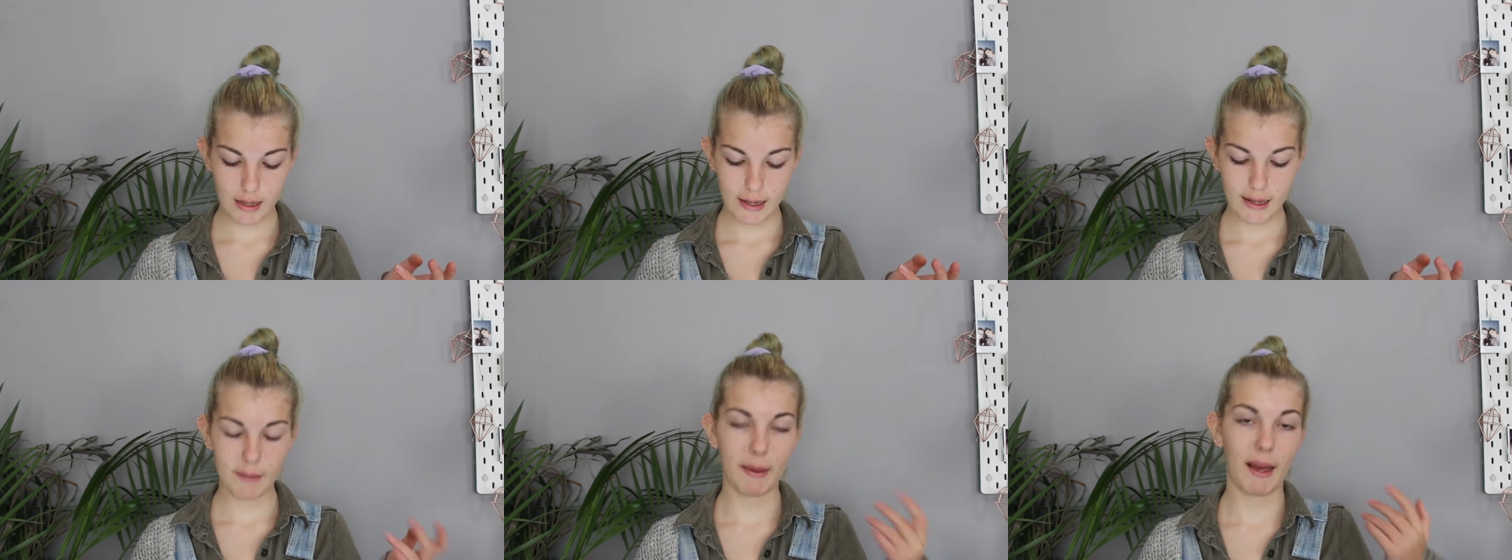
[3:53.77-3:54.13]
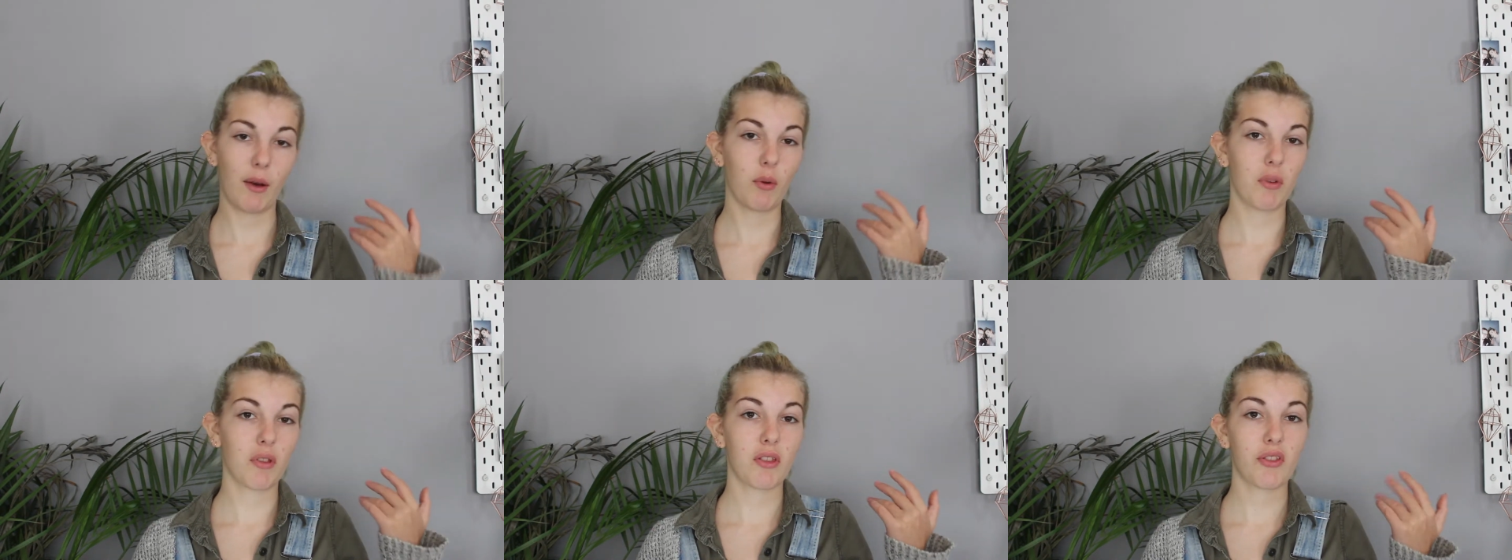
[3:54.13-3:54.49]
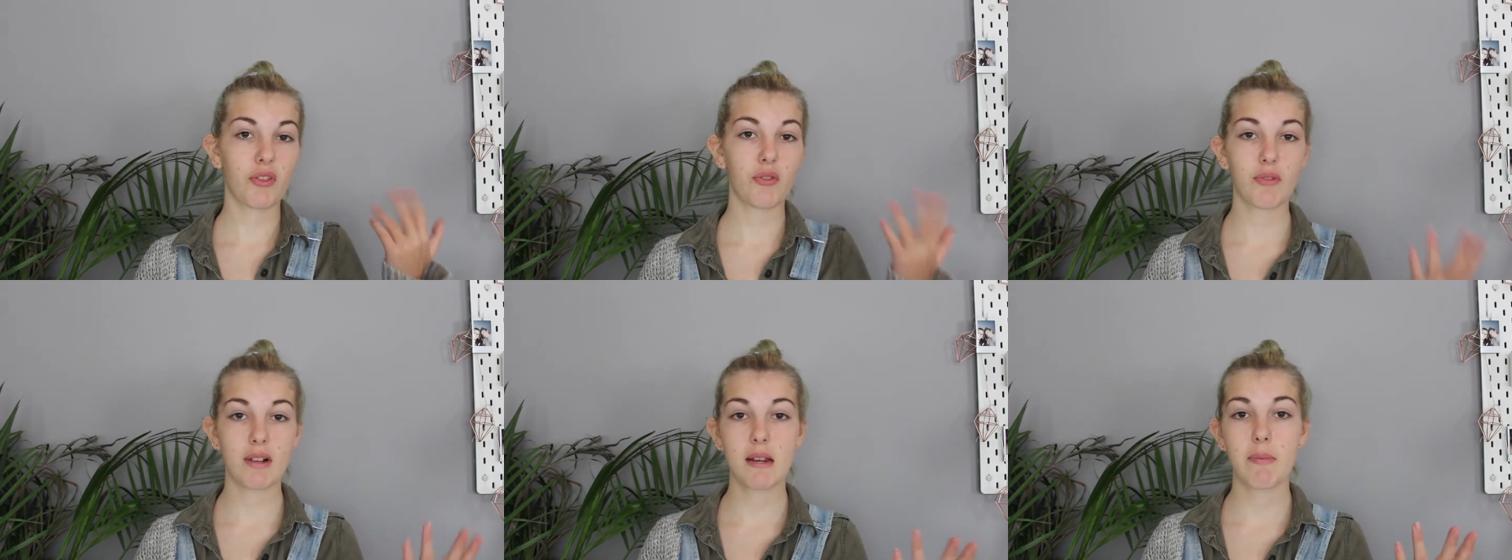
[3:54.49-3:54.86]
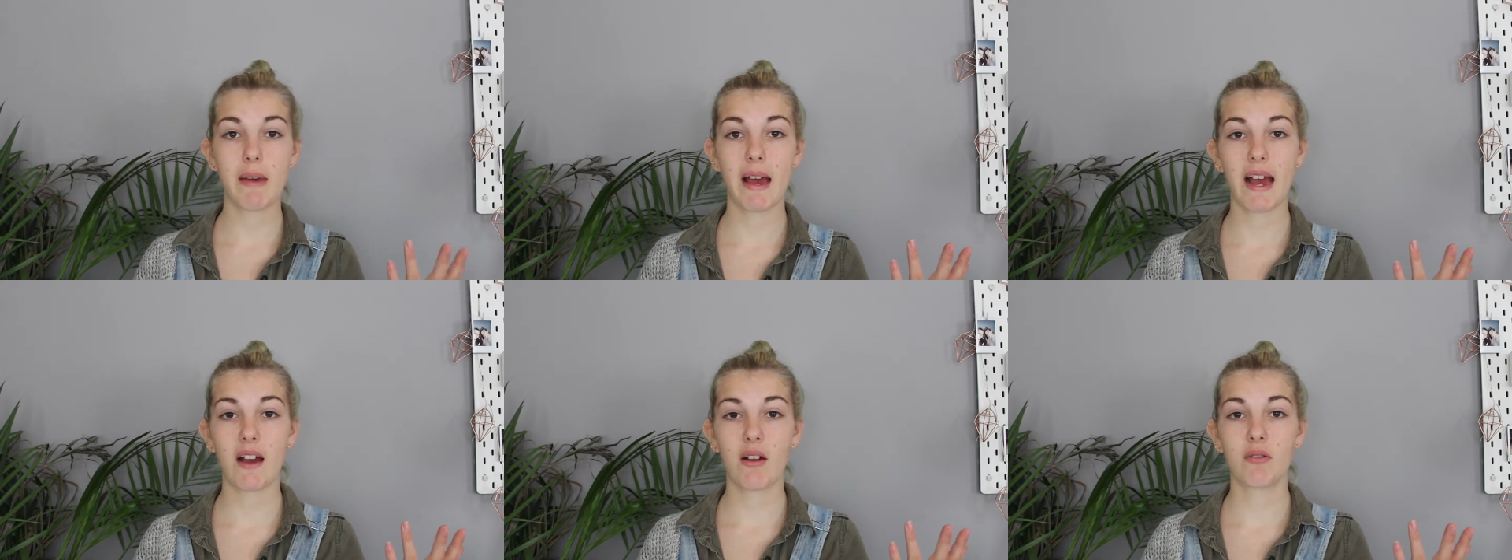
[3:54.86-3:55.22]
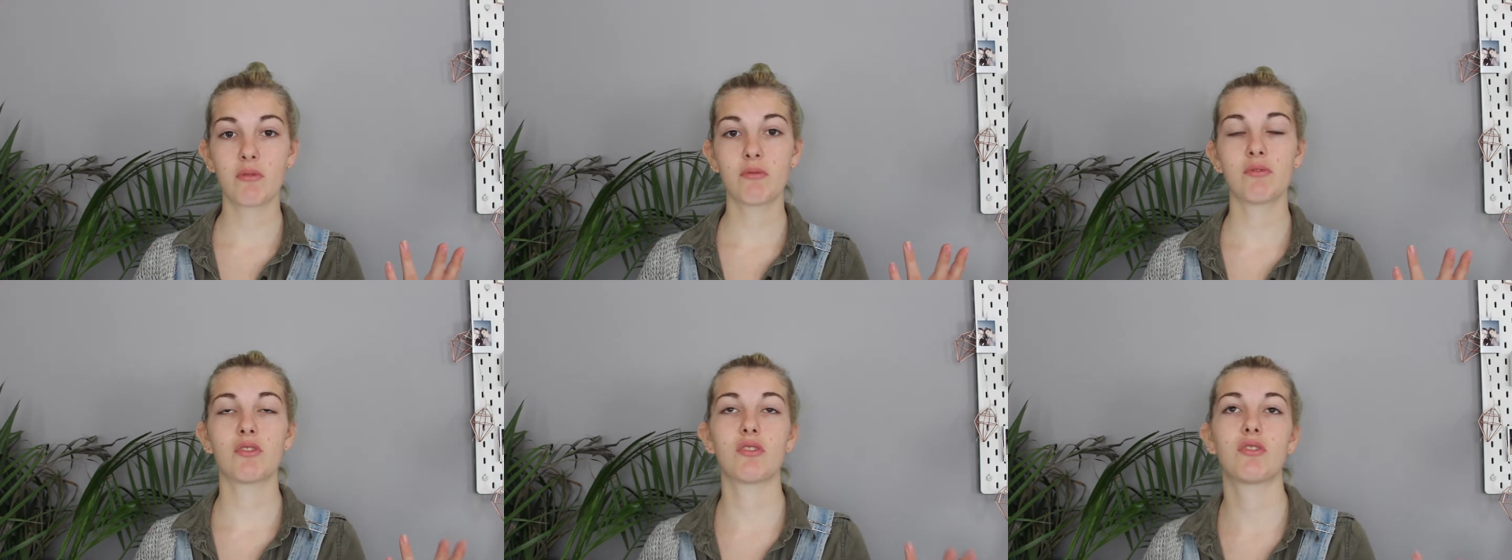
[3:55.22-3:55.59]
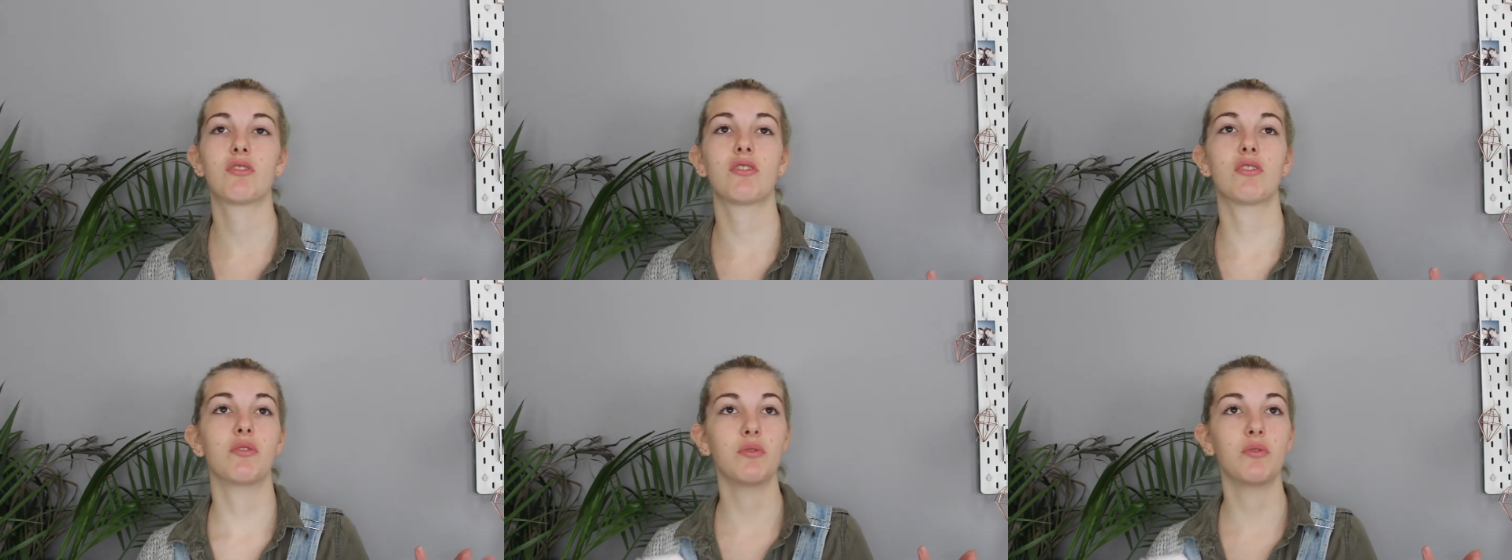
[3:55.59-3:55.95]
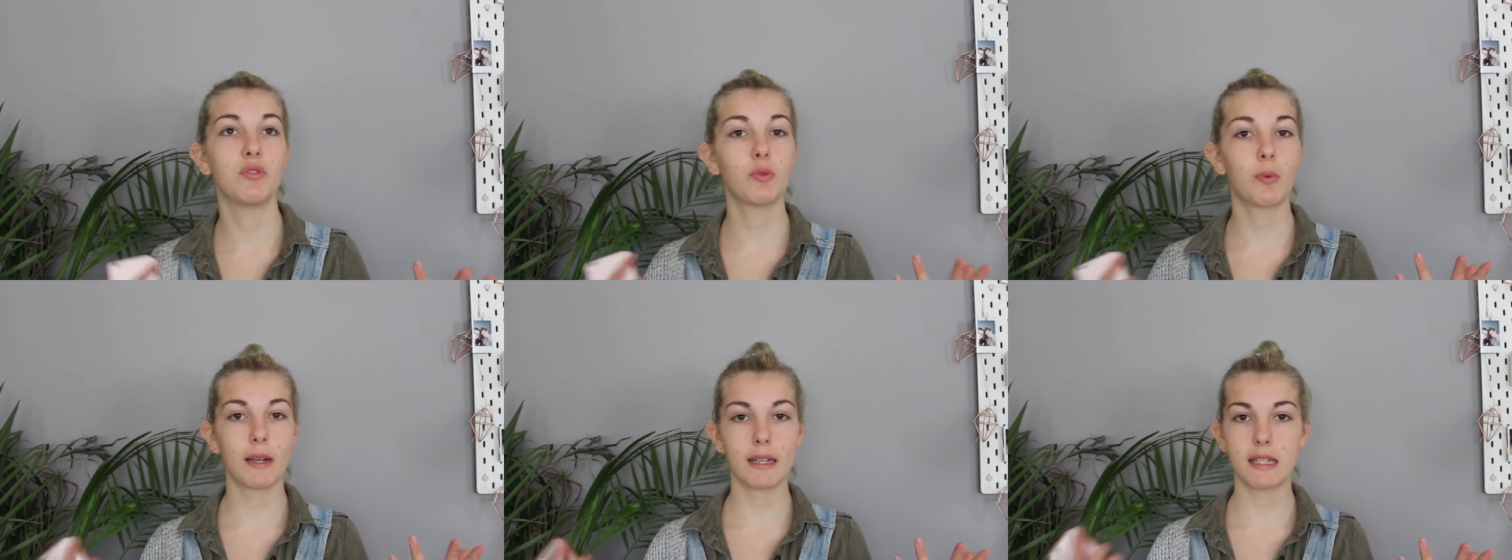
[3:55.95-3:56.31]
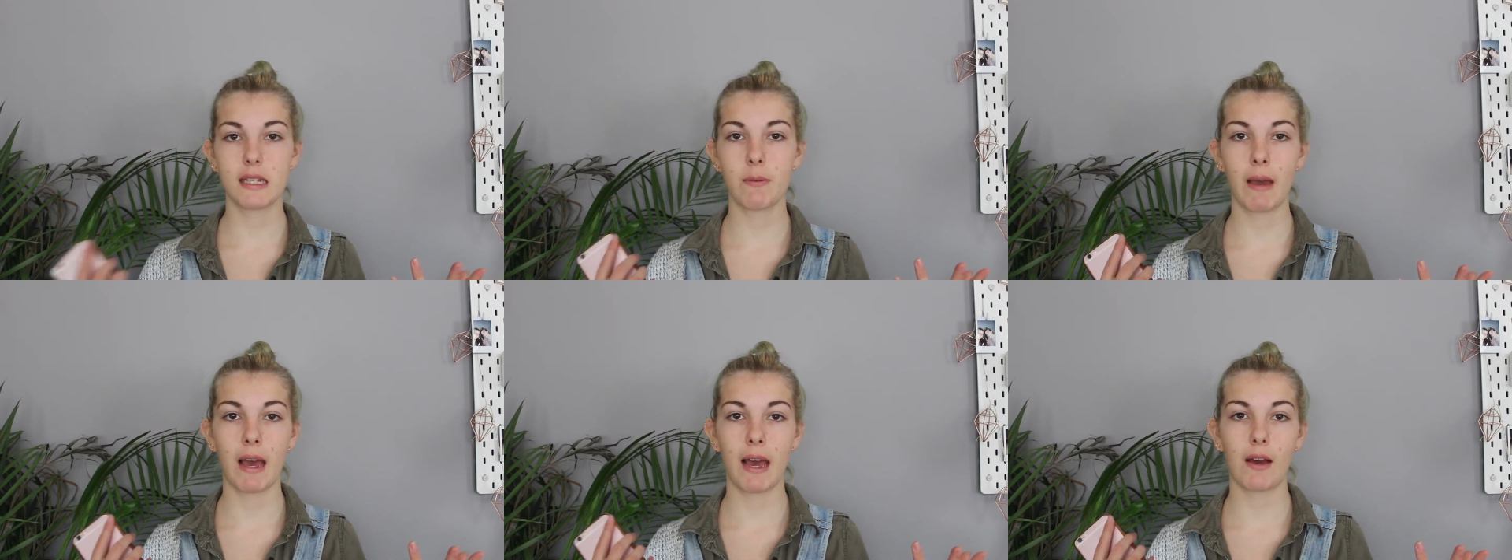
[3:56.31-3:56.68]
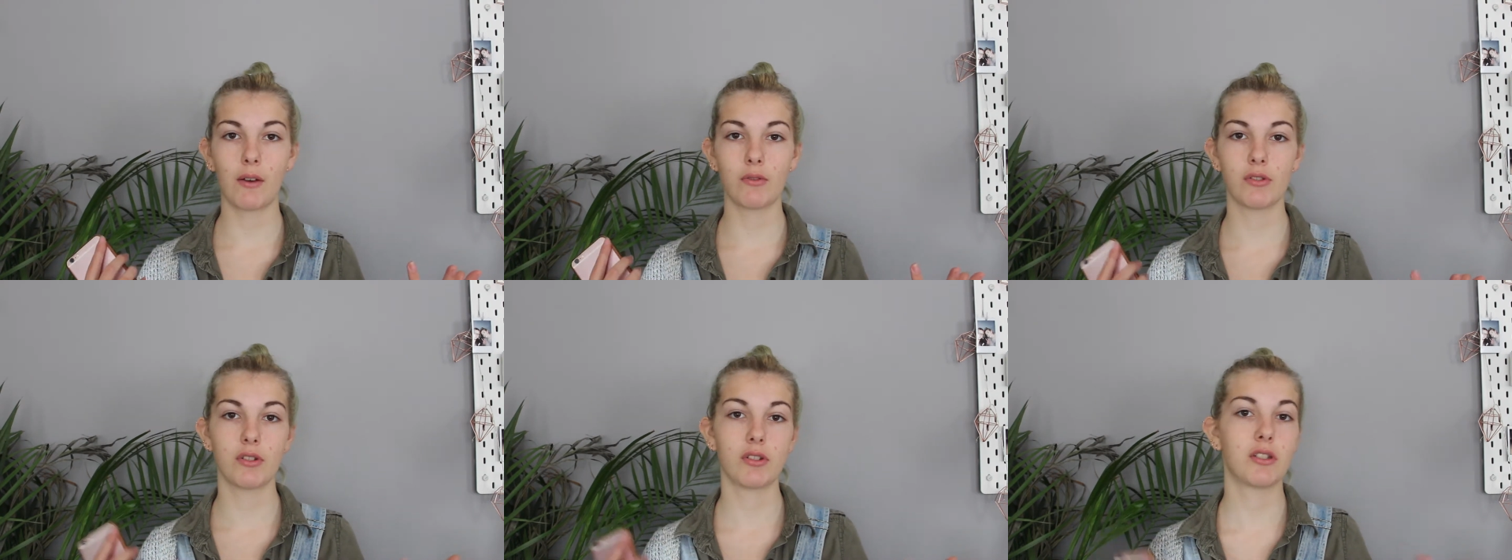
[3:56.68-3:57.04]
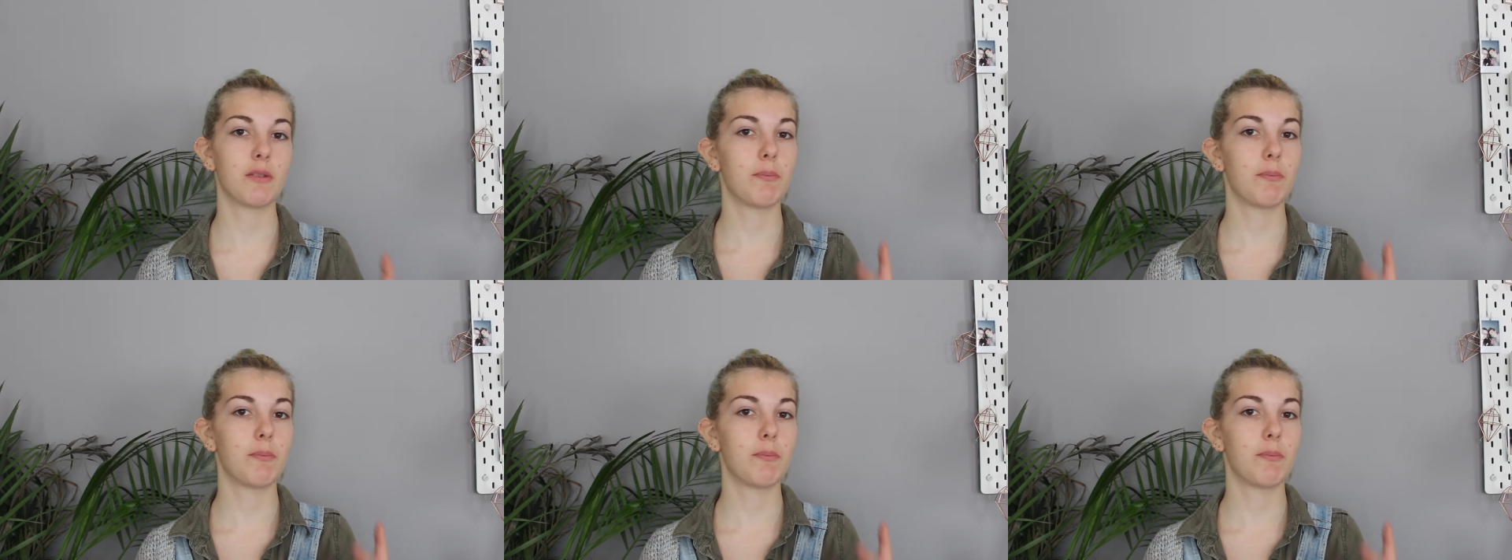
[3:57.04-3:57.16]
about £3 to £20